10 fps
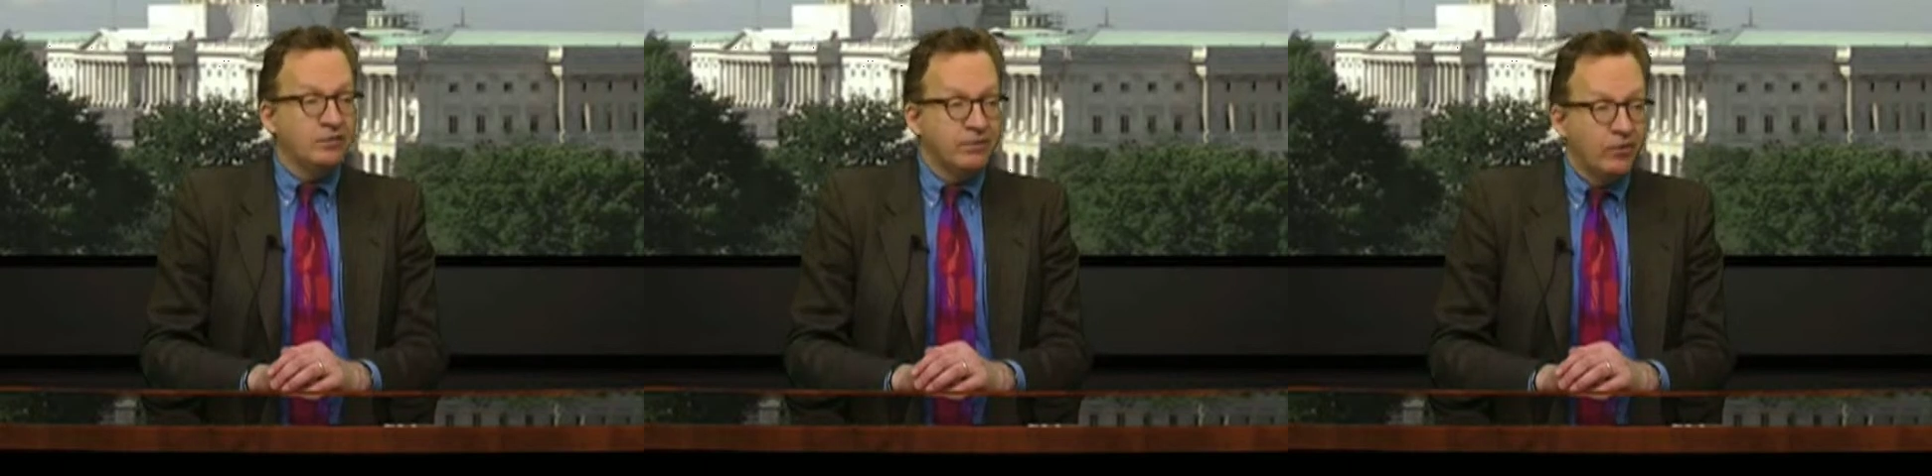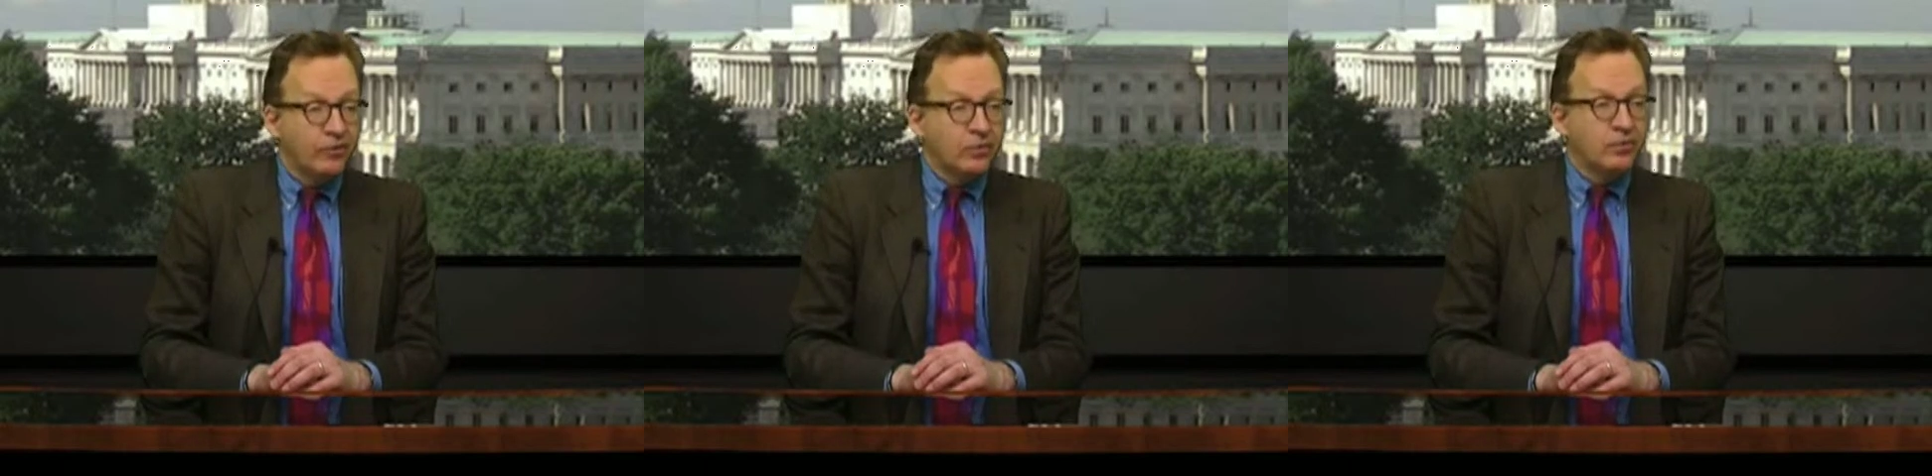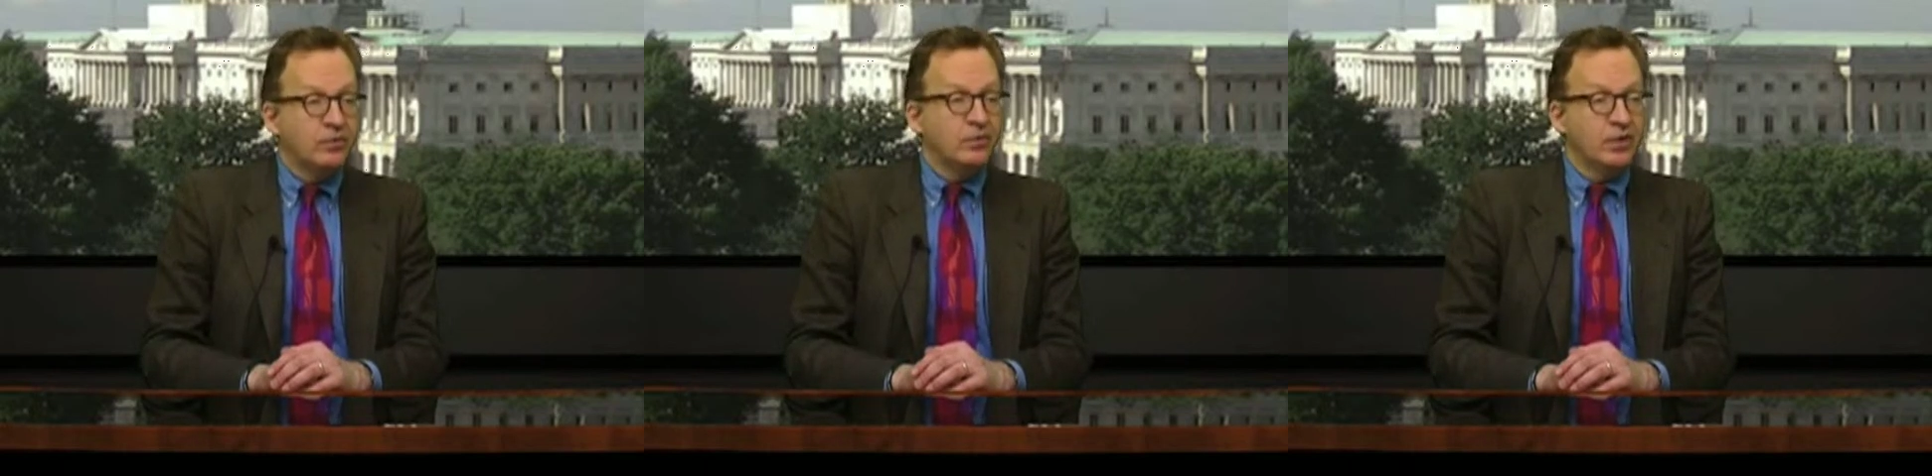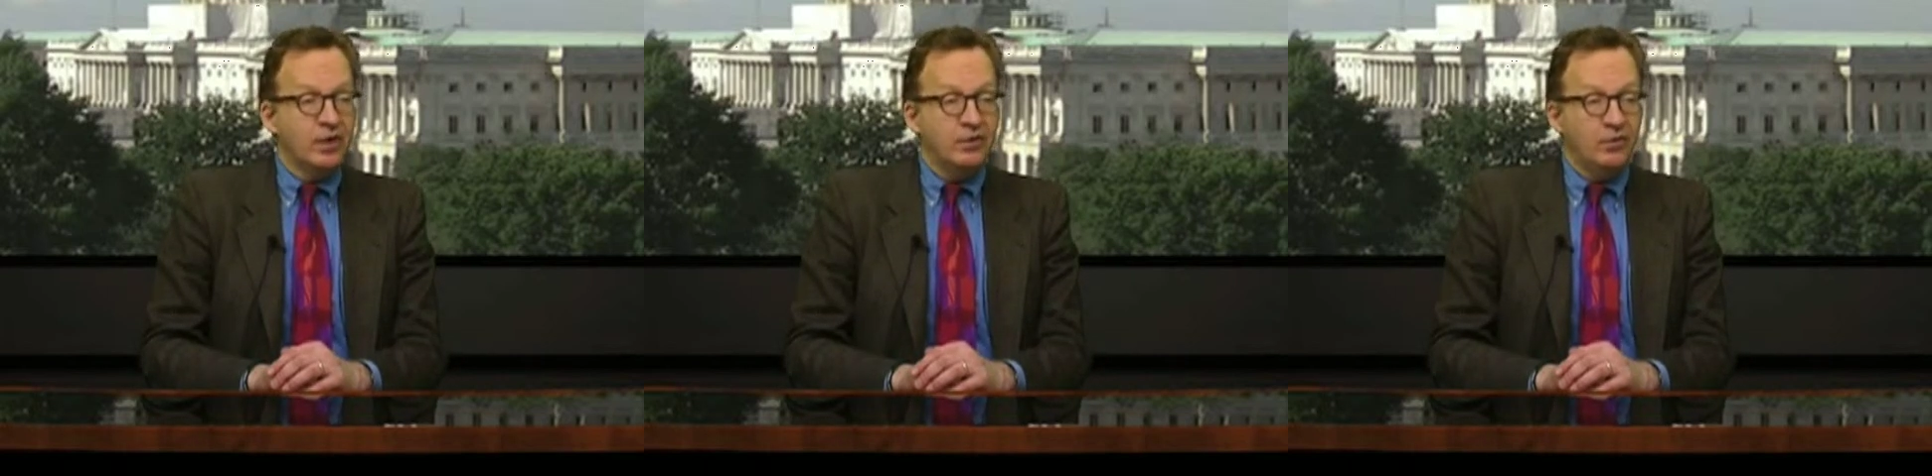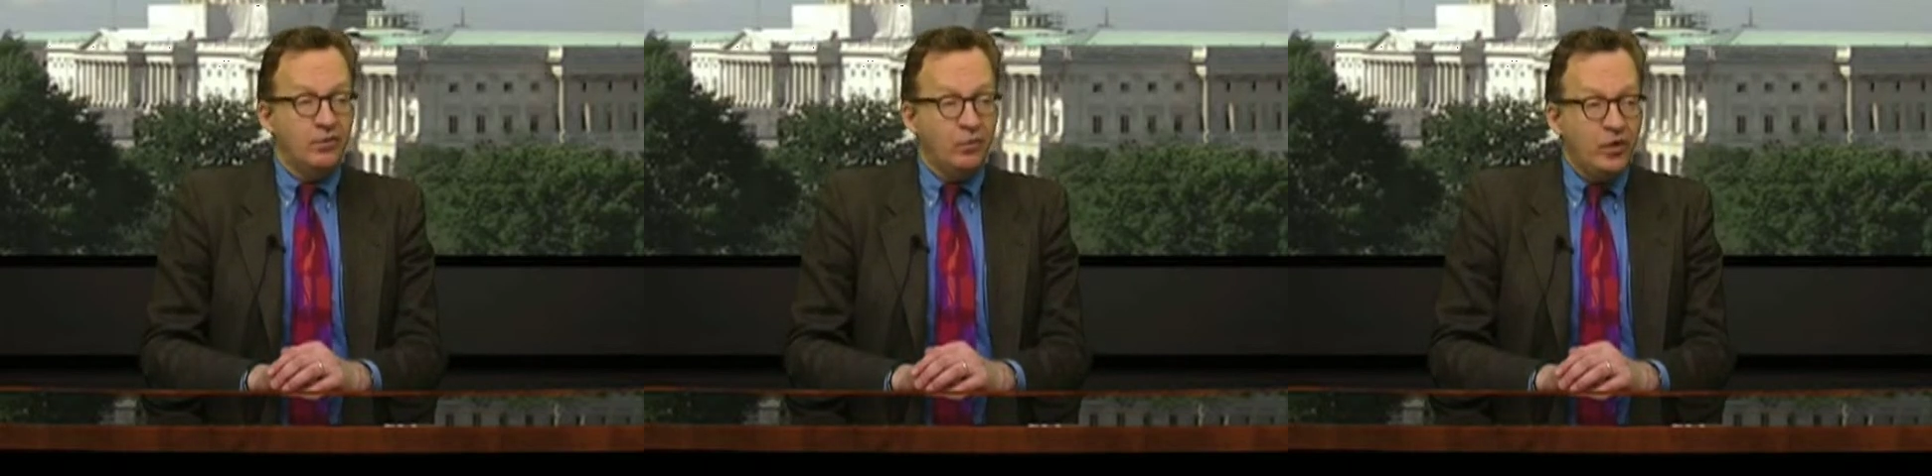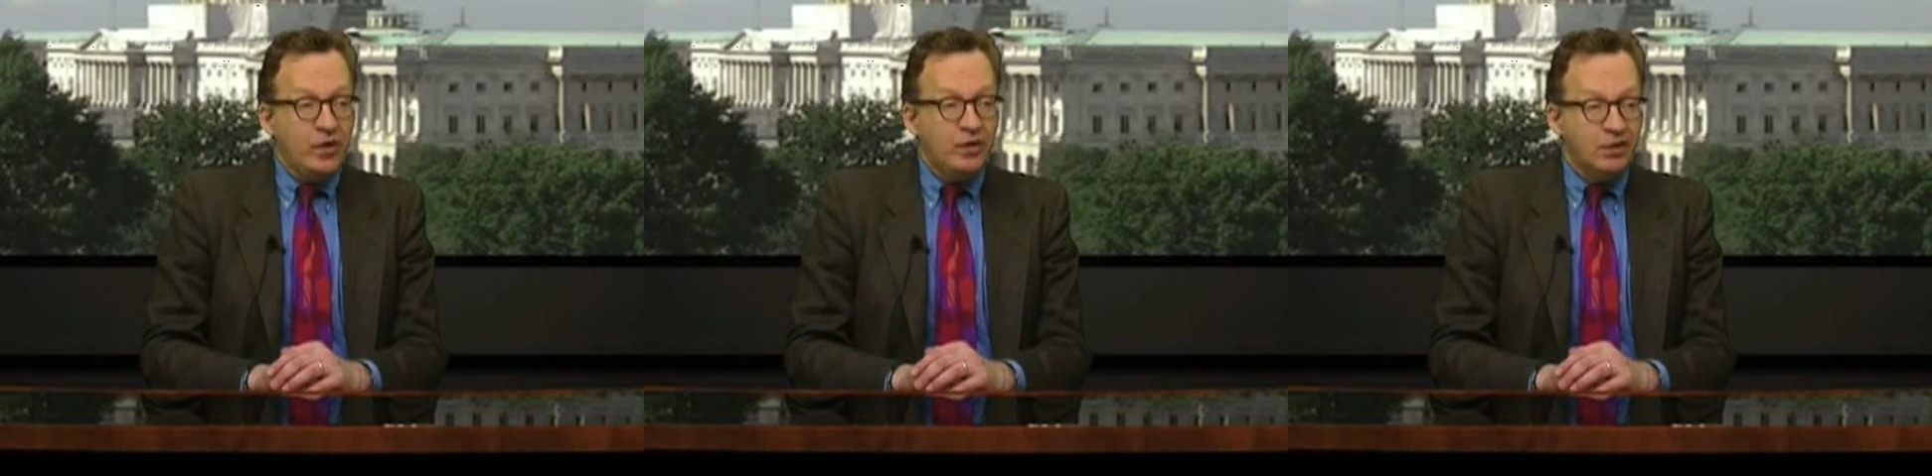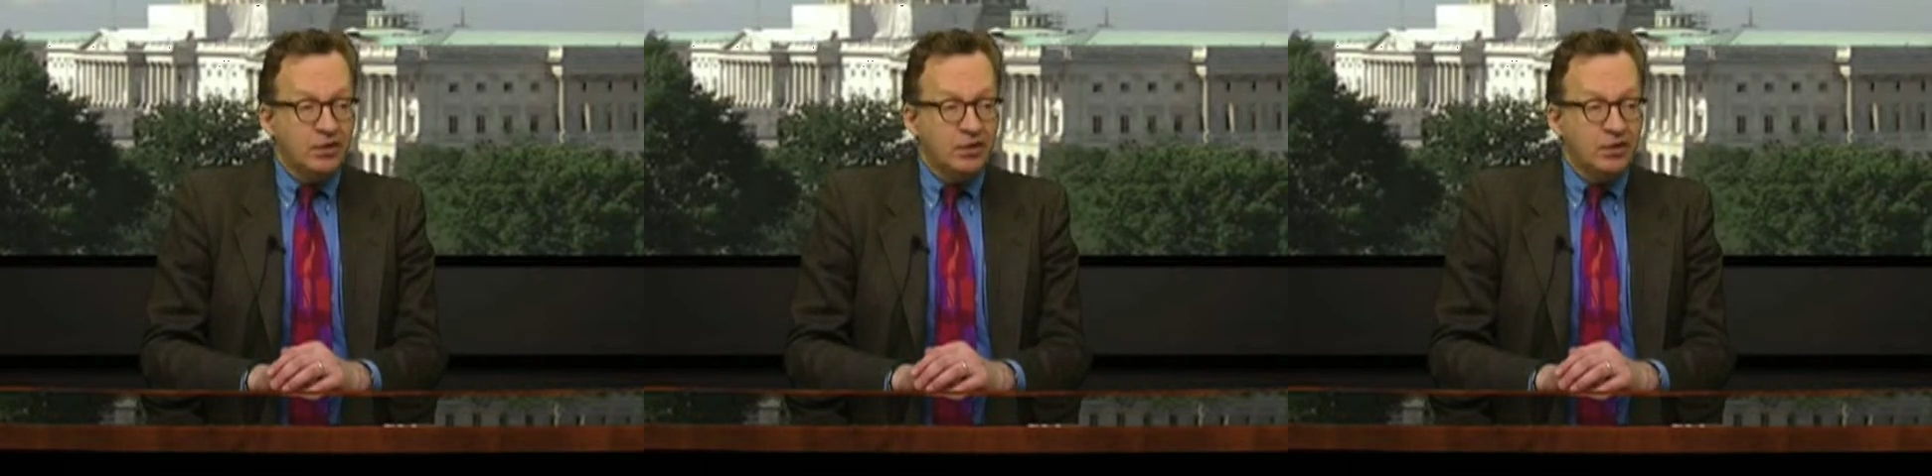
vulnerable and weak